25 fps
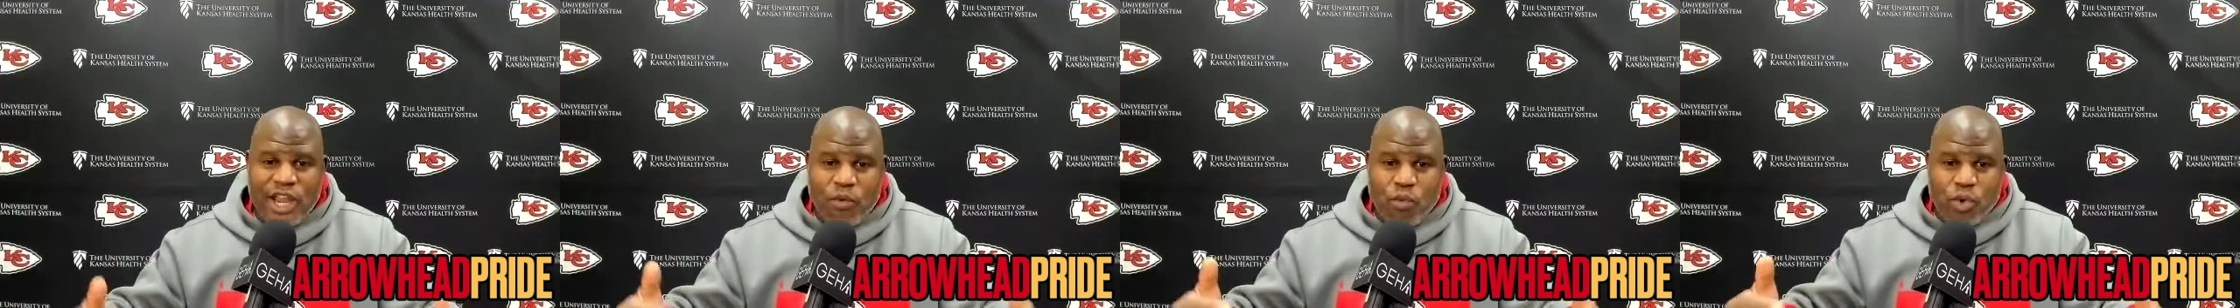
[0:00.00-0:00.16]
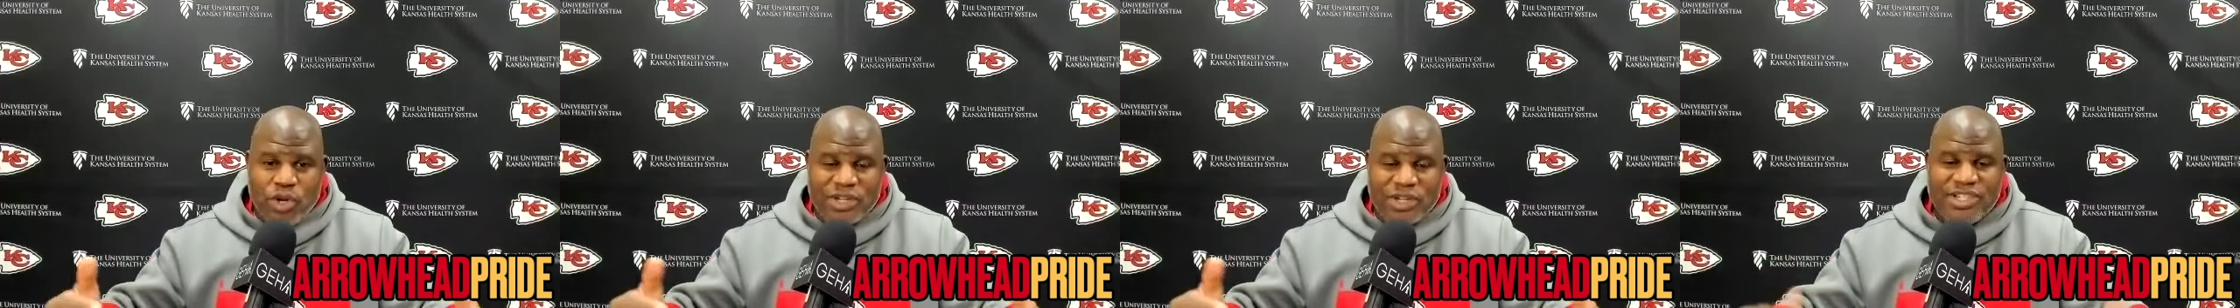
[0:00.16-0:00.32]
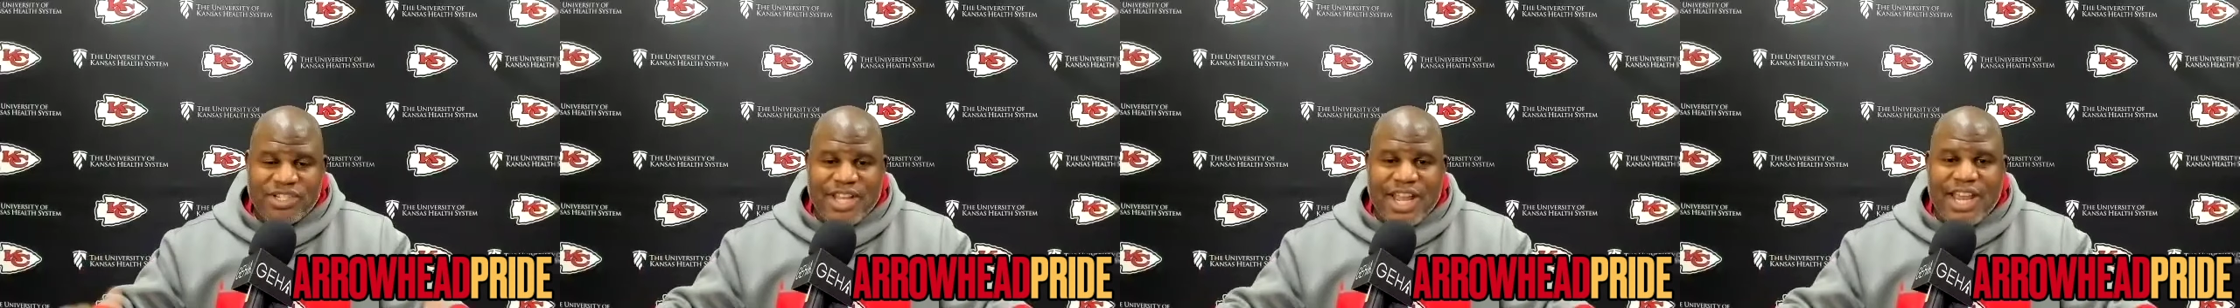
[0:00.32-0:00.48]

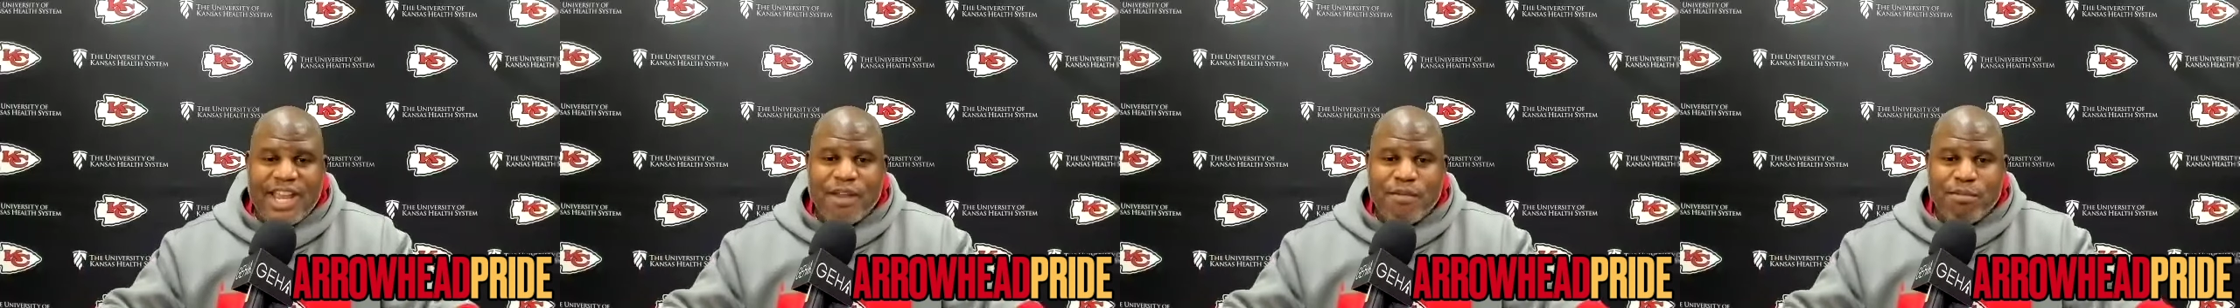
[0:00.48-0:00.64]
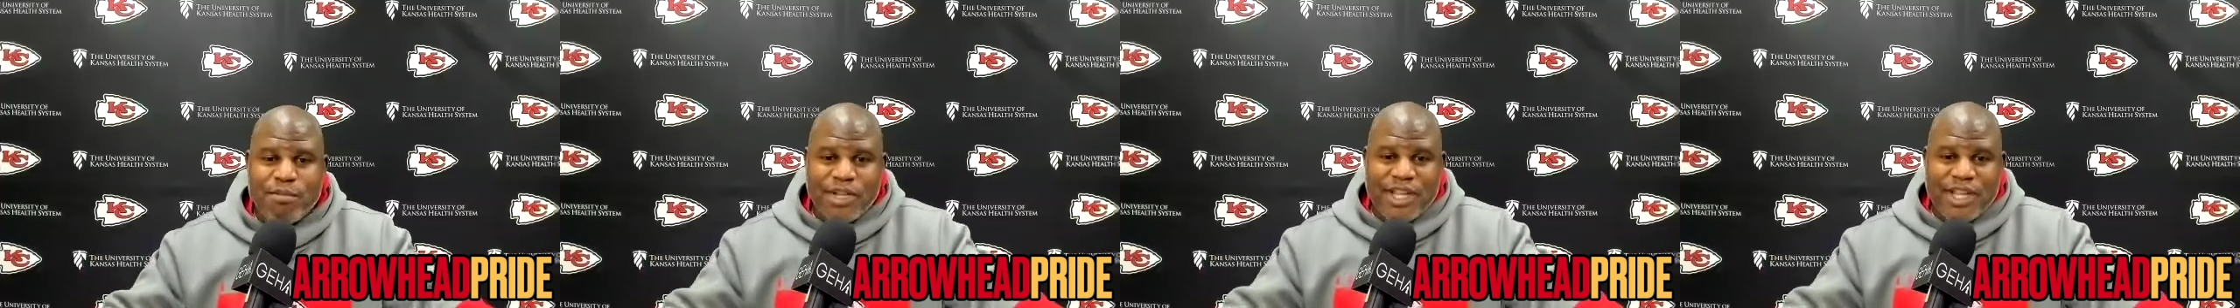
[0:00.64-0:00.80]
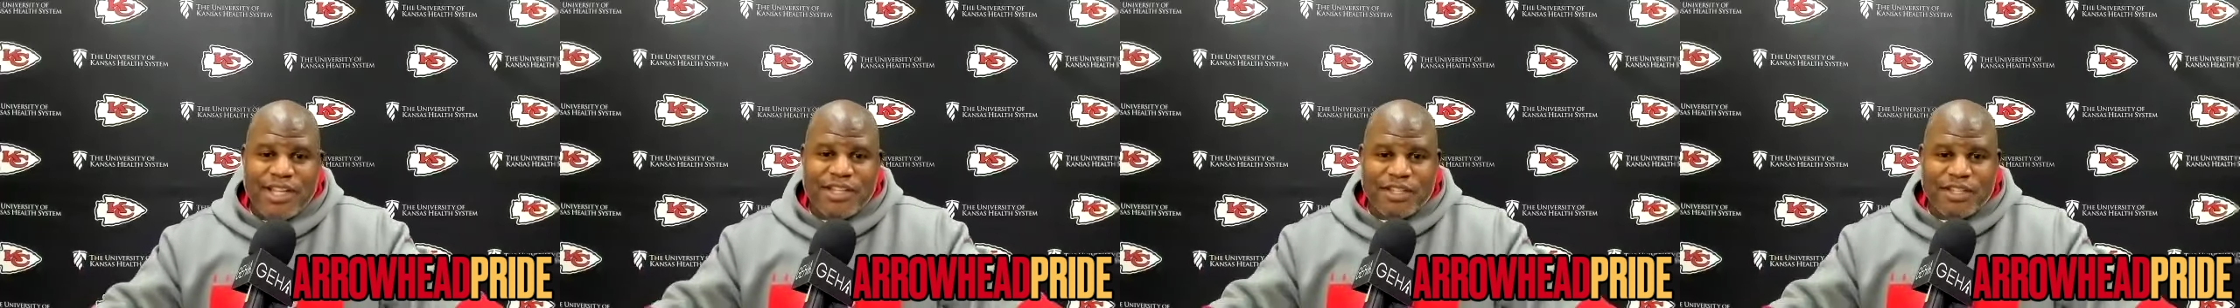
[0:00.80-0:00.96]
what's taking
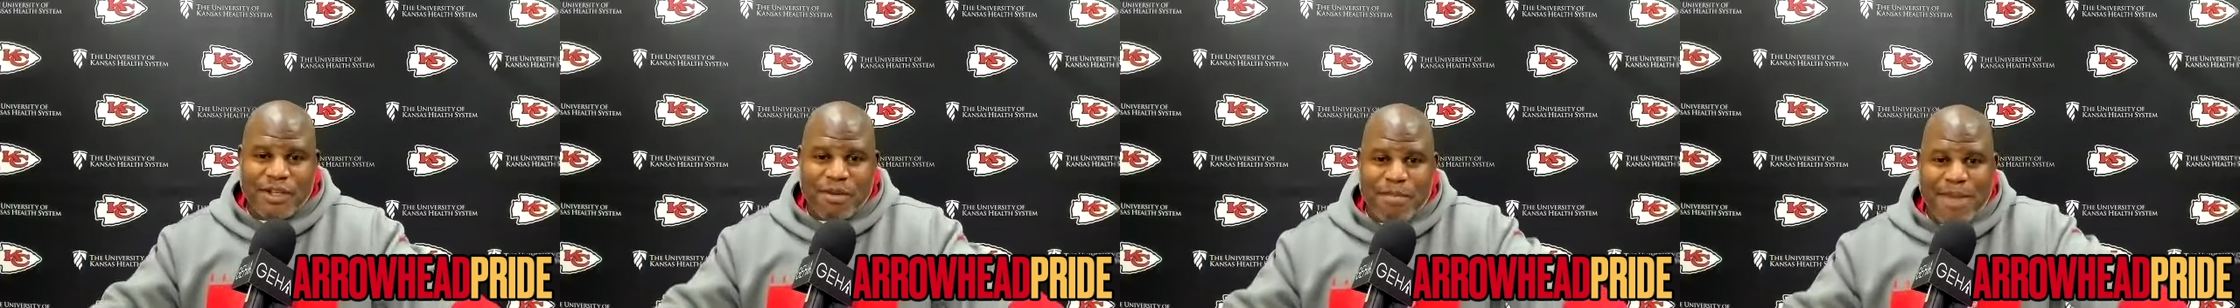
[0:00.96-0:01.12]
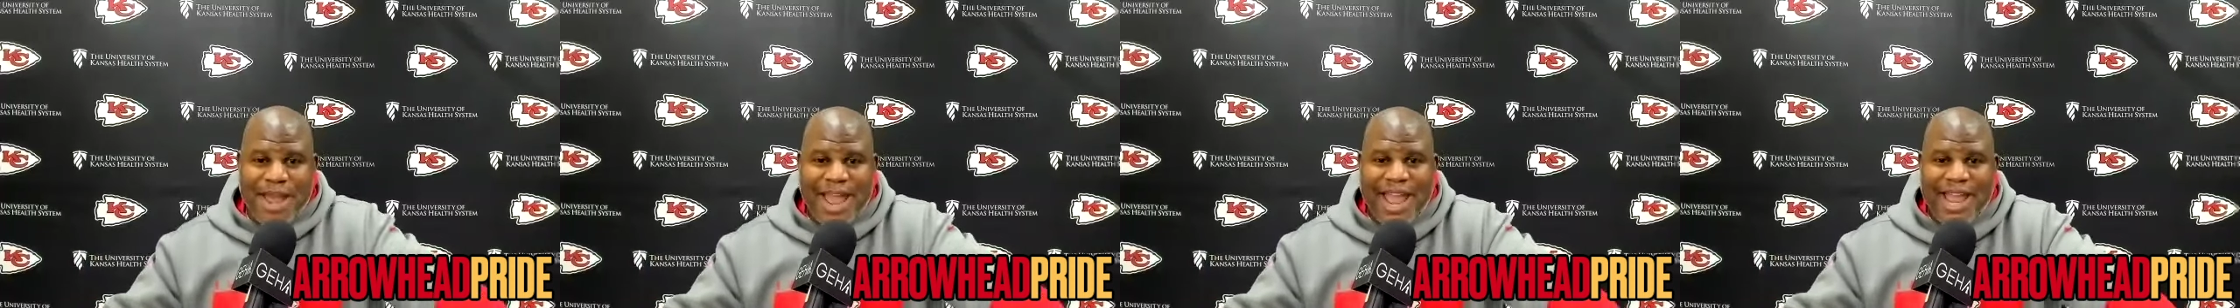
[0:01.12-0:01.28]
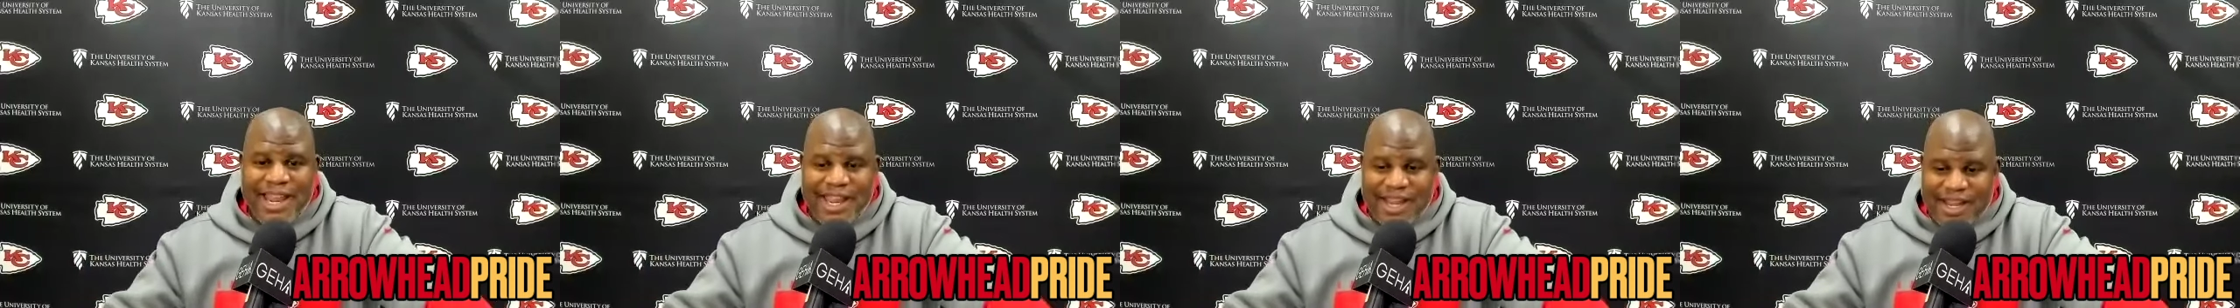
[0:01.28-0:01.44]
place in the
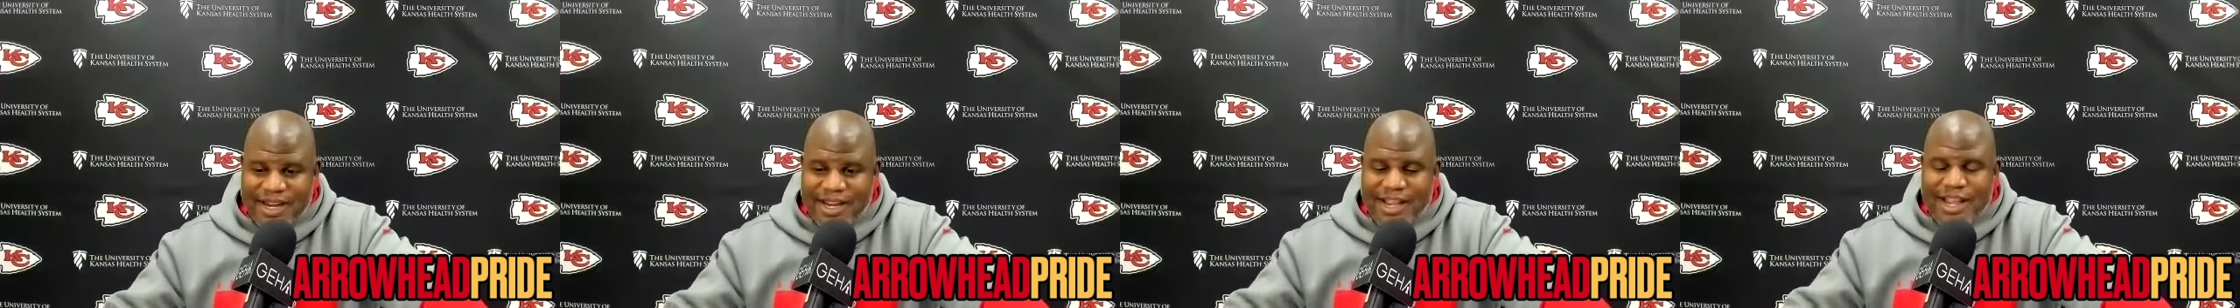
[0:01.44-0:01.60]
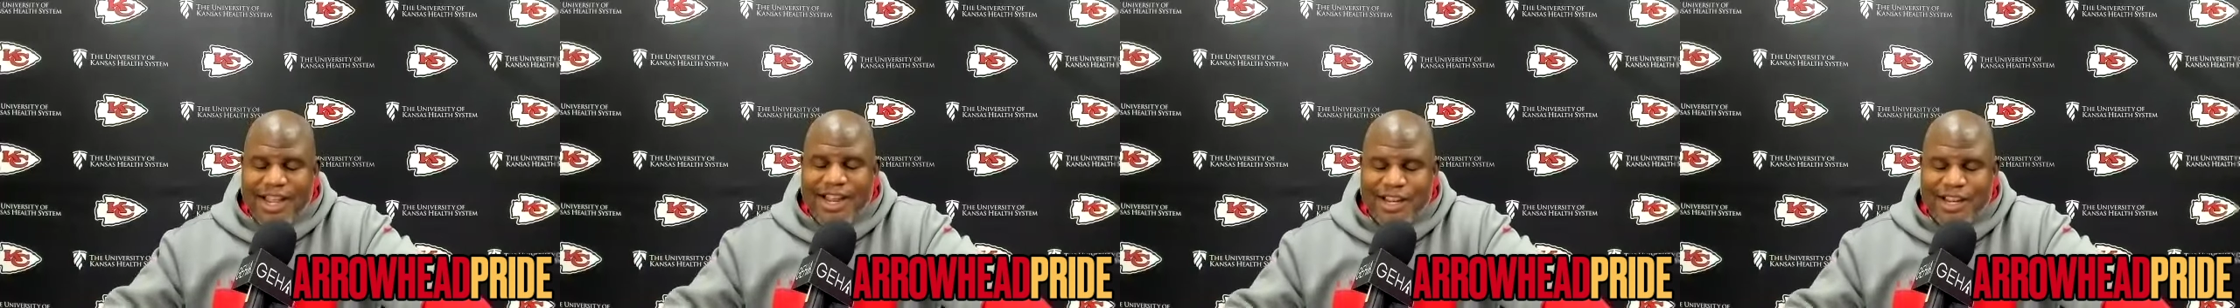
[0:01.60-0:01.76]
back end,